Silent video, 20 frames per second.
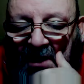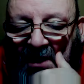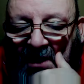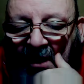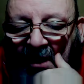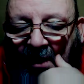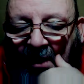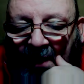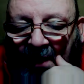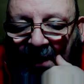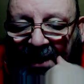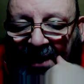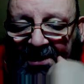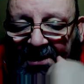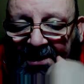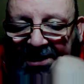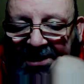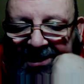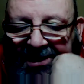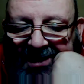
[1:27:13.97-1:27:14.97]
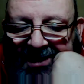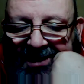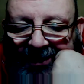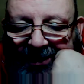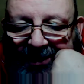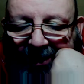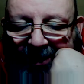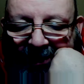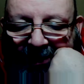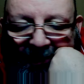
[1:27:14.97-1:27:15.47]

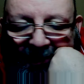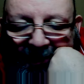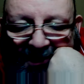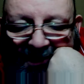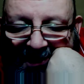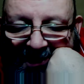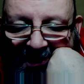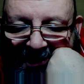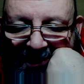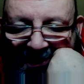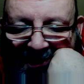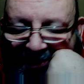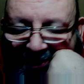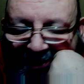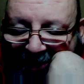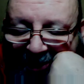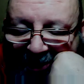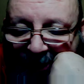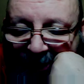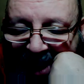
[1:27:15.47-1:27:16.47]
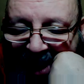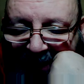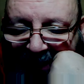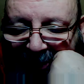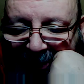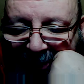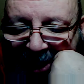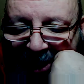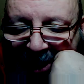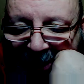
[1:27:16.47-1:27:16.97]
know, the way
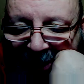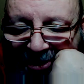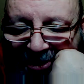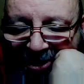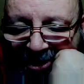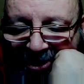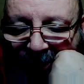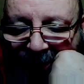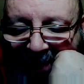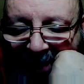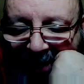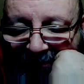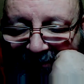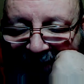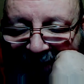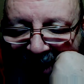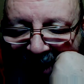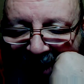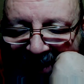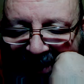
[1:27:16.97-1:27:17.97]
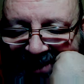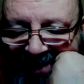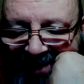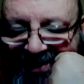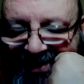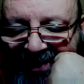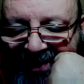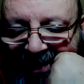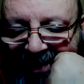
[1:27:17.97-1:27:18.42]
the world's going, Valleys,